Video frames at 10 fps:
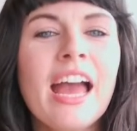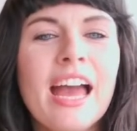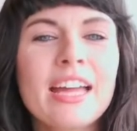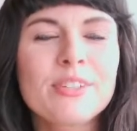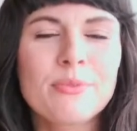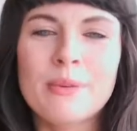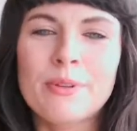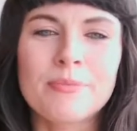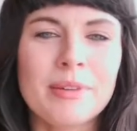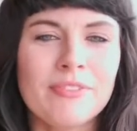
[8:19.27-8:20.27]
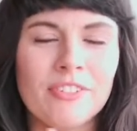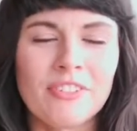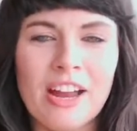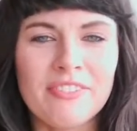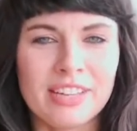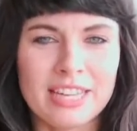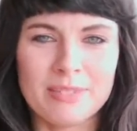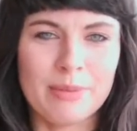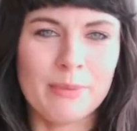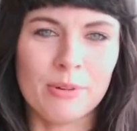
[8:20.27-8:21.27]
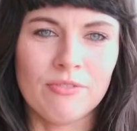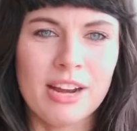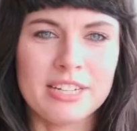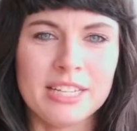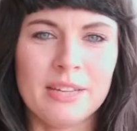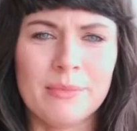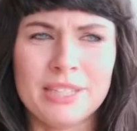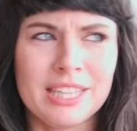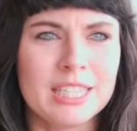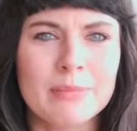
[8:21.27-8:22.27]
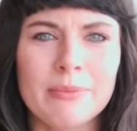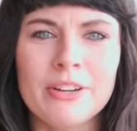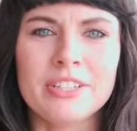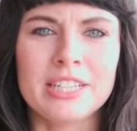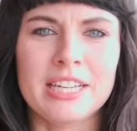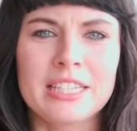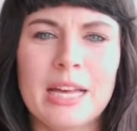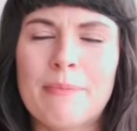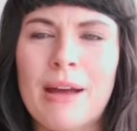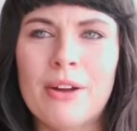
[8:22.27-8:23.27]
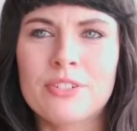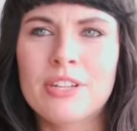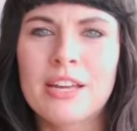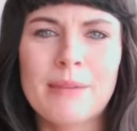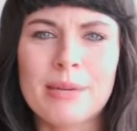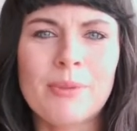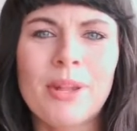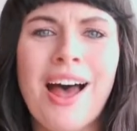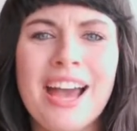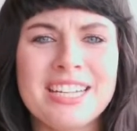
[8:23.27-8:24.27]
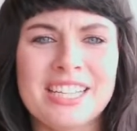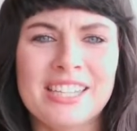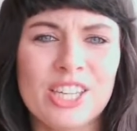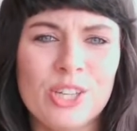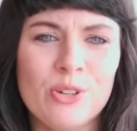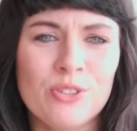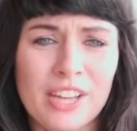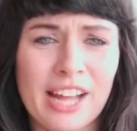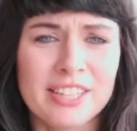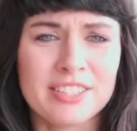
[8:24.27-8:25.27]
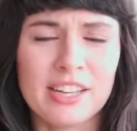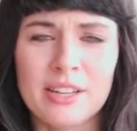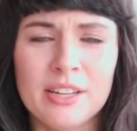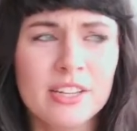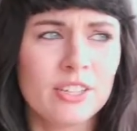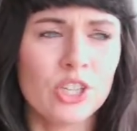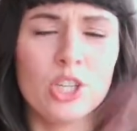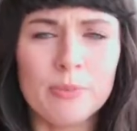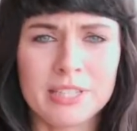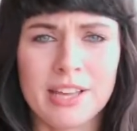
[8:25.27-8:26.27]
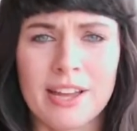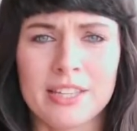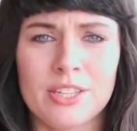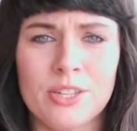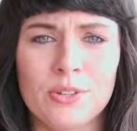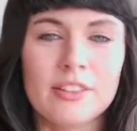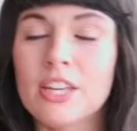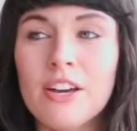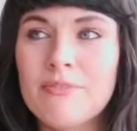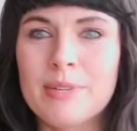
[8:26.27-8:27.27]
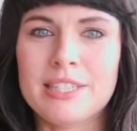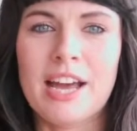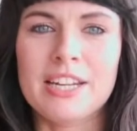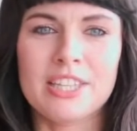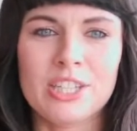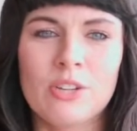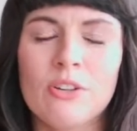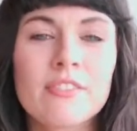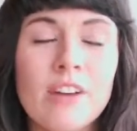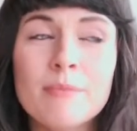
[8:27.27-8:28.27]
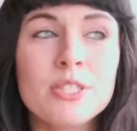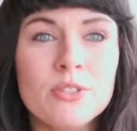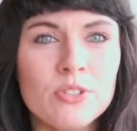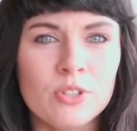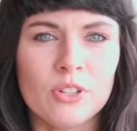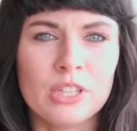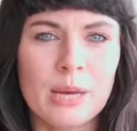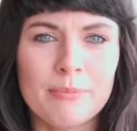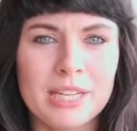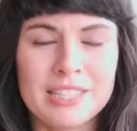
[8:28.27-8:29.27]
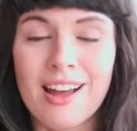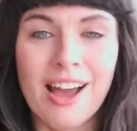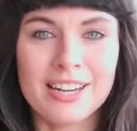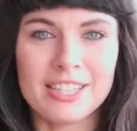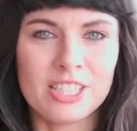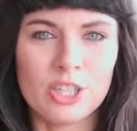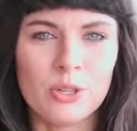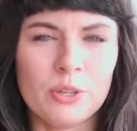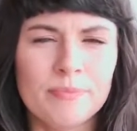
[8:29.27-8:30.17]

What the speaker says: and we would be forever getting people writing in with conspiracies about people hiding the cure for cancer. Cuba's hiding the cure, the government's hiding the cure, pharmaceutical companies are hiding the cure.